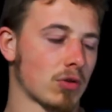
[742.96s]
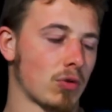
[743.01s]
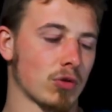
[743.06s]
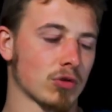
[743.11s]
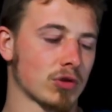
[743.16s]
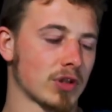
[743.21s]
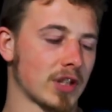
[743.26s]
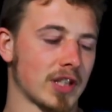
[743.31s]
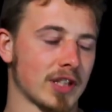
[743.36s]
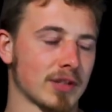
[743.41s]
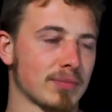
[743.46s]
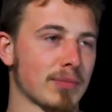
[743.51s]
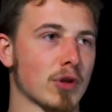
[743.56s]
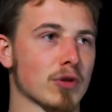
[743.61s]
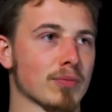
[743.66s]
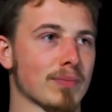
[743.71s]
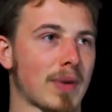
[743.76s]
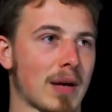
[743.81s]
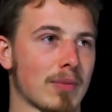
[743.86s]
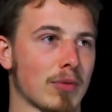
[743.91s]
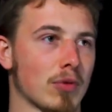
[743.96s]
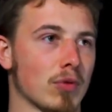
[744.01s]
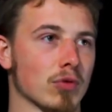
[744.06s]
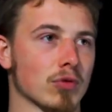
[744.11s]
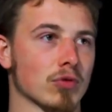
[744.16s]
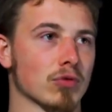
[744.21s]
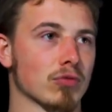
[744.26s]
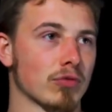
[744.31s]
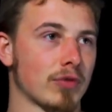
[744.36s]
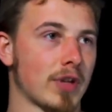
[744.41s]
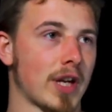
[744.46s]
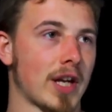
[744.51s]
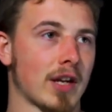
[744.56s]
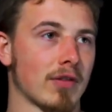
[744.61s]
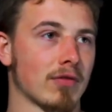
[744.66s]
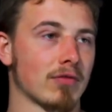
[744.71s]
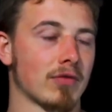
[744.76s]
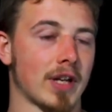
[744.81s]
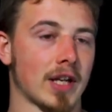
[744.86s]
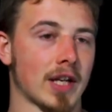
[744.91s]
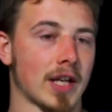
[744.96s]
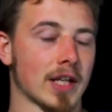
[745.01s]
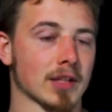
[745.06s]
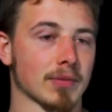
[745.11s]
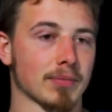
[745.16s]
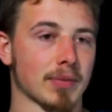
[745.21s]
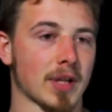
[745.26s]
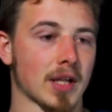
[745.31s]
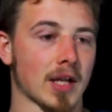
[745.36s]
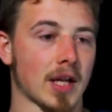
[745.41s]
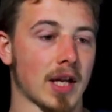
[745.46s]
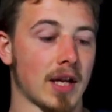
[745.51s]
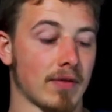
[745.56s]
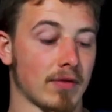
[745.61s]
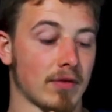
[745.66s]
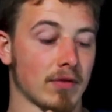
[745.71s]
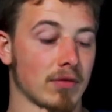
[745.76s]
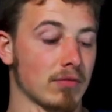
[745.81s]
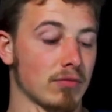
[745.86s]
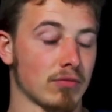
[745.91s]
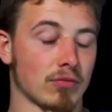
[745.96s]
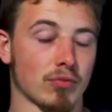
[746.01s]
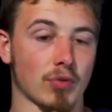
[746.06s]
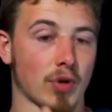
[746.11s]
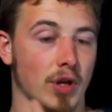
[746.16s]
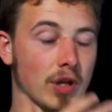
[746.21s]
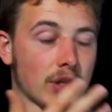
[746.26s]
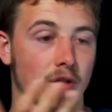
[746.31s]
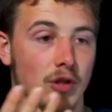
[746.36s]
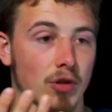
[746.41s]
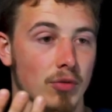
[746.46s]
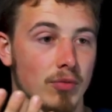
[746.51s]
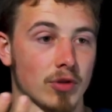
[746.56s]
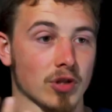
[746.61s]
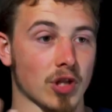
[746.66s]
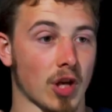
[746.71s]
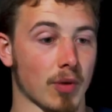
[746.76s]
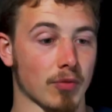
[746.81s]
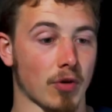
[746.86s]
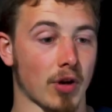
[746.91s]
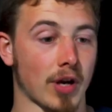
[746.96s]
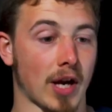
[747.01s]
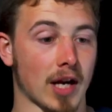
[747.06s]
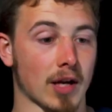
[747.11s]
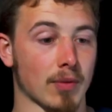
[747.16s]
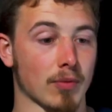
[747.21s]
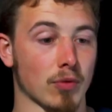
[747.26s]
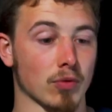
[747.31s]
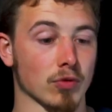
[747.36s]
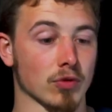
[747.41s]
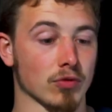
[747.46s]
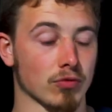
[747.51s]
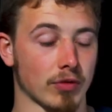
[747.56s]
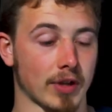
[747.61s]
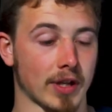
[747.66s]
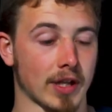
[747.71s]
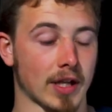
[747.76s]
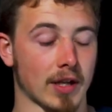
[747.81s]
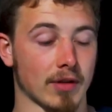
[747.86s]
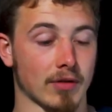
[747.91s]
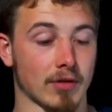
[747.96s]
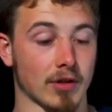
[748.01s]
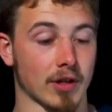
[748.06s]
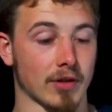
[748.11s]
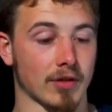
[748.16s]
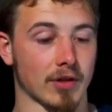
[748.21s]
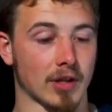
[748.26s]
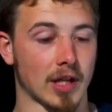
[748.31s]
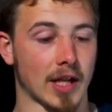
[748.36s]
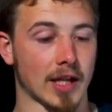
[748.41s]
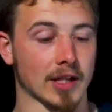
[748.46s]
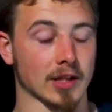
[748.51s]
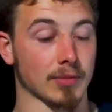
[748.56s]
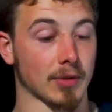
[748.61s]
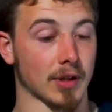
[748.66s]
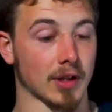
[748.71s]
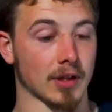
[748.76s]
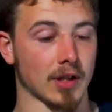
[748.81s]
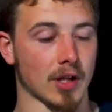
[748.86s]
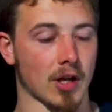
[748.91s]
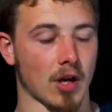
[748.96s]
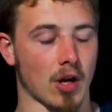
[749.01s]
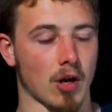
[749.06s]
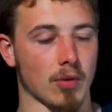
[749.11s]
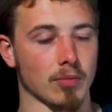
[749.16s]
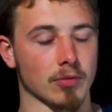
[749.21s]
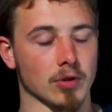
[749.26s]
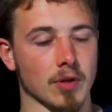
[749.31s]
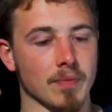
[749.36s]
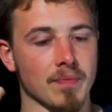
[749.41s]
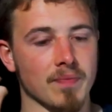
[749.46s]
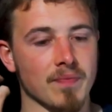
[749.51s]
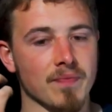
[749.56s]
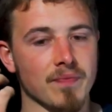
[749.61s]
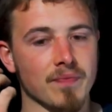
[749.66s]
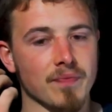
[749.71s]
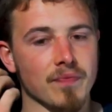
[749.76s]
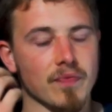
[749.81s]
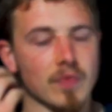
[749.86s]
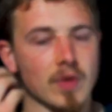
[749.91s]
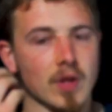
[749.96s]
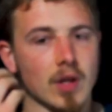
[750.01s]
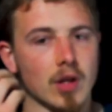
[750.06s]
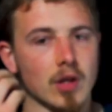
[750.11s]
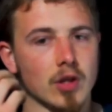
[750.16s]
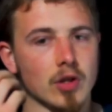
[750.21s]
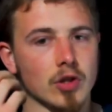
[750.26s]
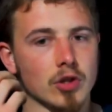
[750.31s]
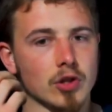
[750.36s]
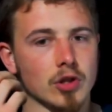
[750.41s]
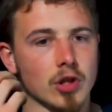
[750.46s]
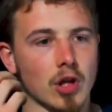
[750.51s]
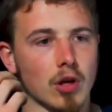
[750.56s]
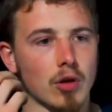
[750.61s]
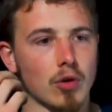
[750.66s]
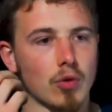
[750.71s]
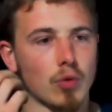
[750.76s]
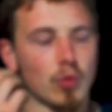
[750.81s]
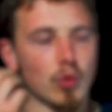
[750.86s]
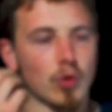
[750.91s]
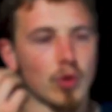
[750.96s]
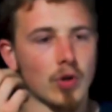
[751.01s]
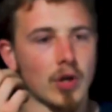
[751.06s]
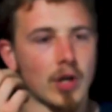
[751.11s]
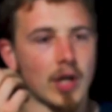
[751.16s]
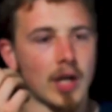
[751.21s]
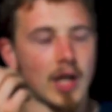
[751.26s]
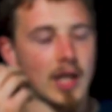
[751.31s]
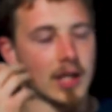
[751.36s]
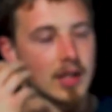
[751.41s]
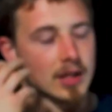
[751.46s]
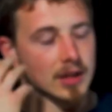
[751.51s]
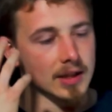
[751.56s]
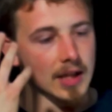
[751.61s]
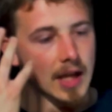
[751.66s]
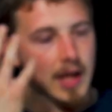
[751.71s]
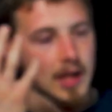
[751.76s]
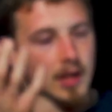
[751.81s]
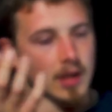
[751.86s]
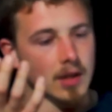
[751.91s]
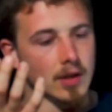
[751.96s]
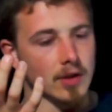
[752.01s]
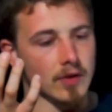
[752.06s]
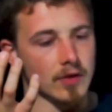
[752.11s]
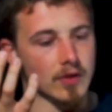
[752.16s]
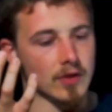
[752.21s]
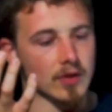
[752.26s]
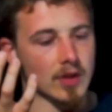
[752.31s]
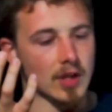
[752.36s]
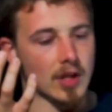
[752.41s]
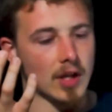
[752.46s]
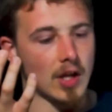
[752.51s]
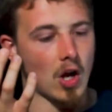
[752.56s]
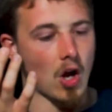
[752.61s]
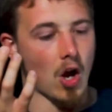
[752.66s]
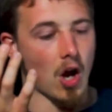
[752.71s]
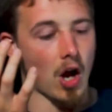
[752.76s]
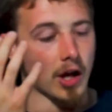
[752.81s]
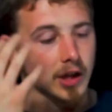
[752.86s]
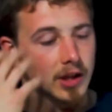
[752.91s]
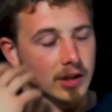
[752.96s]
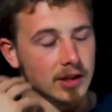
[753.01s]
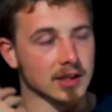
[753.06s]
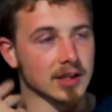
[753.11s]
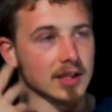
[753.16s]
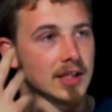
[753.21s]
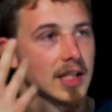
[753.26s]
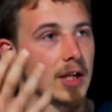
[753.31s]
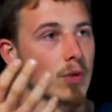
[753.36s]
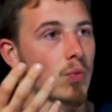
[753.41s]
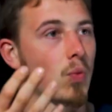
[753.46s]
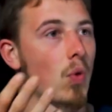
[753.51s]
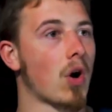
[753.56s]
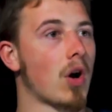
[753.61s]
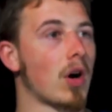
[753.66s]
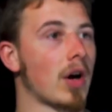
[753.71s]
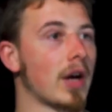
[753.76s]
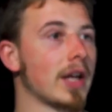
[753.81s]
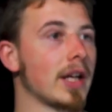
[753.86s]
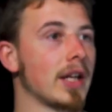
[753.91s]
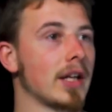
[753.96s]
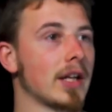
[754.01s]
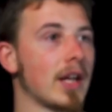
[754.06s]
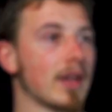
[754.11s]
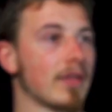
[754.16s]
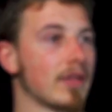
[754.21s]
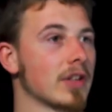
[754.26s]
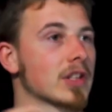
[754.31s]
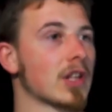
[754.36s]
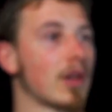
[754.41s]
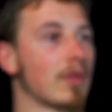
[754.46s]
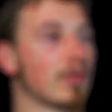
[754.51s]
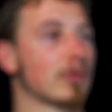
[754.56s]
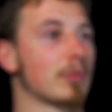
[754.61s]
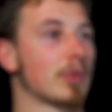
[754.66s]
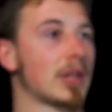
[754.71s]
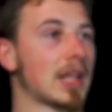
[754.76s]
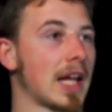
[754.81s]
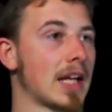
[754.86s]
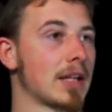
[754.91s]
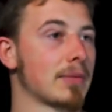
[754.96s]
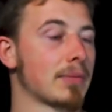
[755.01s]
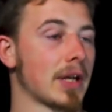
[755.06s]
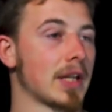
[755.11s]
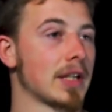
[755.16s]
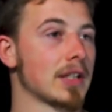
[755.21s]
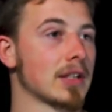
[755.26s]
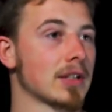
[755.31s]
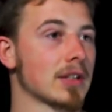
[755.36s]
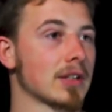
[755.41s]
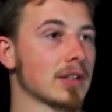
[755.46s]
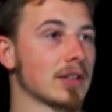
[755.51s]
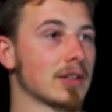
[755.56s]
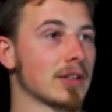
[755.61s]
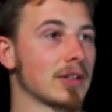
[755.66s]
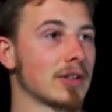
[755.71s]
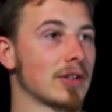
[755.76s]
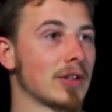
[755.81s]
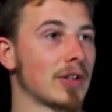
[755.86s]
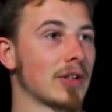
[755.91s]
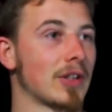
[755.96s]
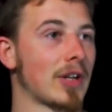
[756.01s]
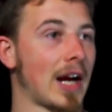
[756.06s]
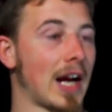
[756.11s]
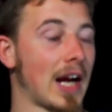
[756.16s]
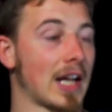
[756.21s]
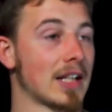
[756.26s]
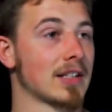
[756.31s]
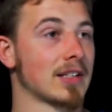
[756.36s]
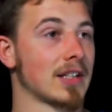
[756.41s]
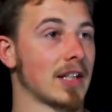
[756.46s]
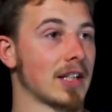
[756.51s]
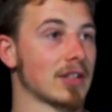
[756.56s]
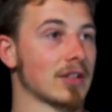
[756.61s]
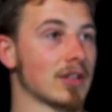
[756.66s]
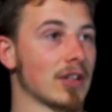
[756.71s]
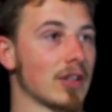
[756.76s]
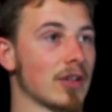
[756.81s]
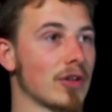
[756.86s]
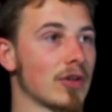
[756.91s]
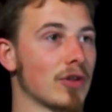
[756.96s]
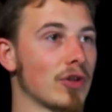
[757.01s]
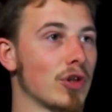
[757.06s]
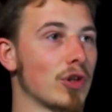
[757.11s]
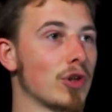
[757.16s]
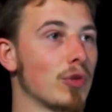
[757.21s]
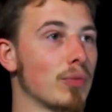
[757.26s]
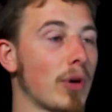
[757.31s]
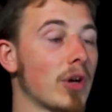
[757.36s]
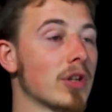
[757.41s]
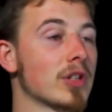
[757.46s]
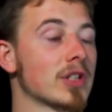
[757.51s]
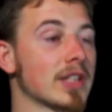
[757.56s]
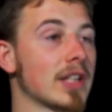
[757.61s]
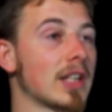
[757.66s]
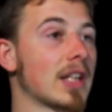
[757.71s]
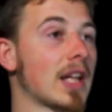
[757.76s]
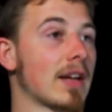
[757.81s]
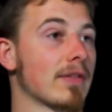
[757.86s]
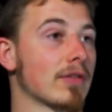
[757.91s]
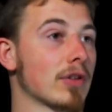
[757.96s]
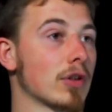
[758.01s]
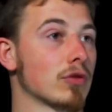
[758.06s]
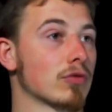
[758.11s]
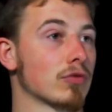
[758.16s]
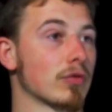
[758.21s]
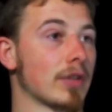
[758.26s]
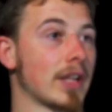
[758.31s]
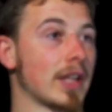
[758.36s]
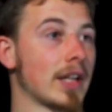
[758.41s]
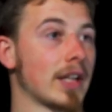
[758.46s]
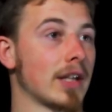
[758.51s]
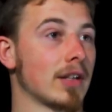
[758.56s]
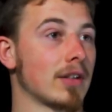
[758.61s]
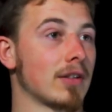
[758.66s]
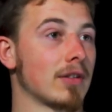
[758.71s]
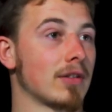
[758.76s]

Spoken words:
horses, most mammals, rear legs are bigger. Even humans, upright animals, the legs are bigger than the arms. So, in a sense, I can see why, if it's come from a land-based ancestor, that you might still have those rear